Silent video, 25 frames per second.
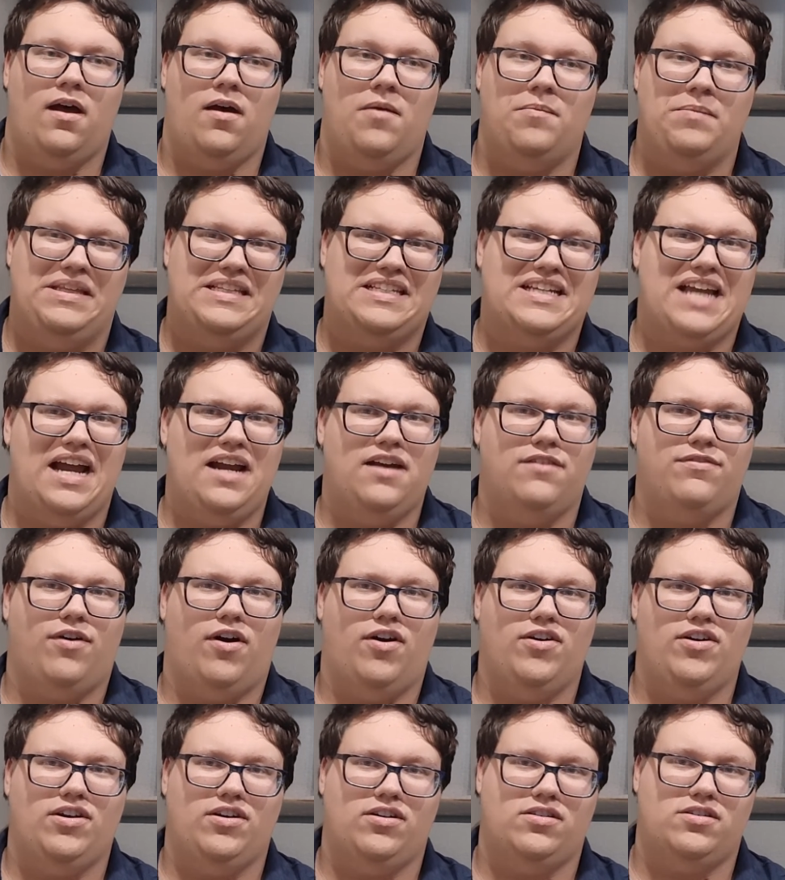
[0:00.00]
It's kind of
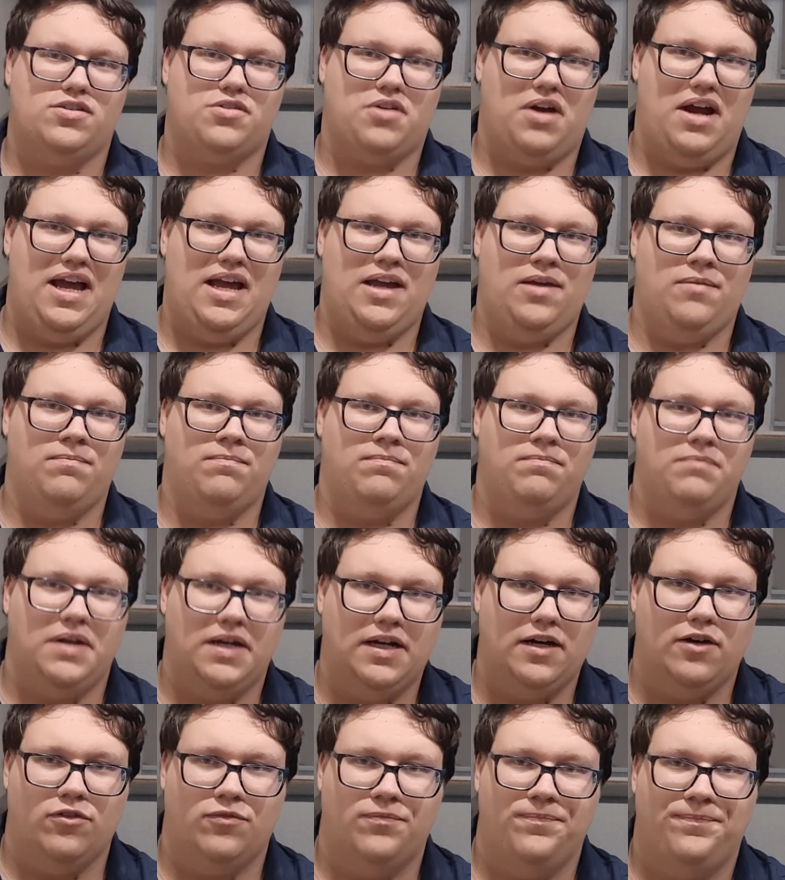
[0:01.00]
hard to describe, you
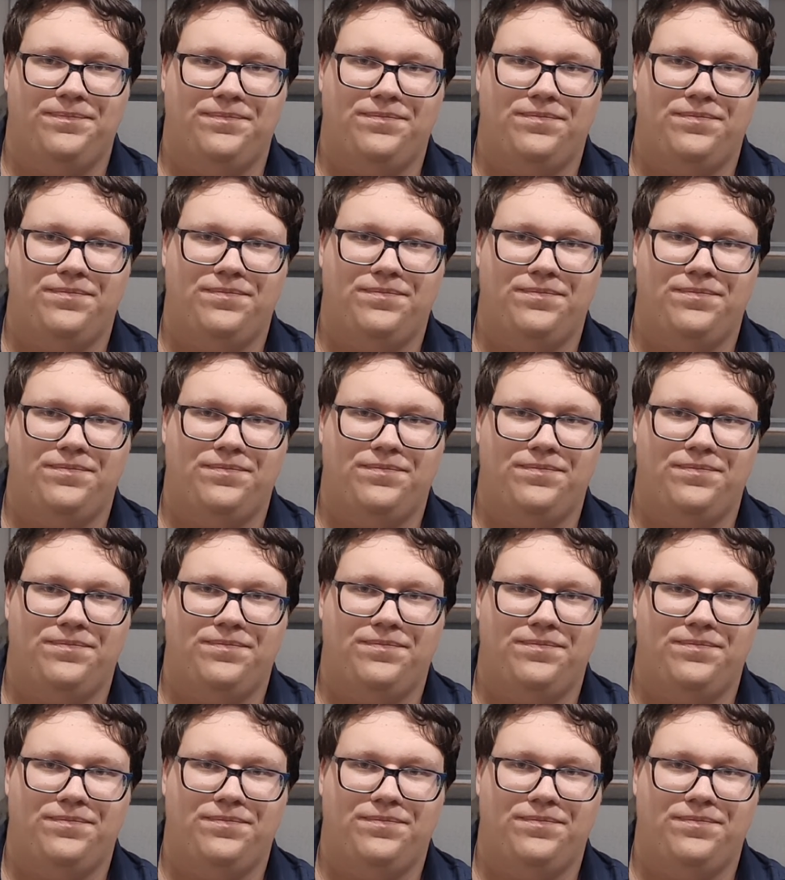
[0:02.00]
know,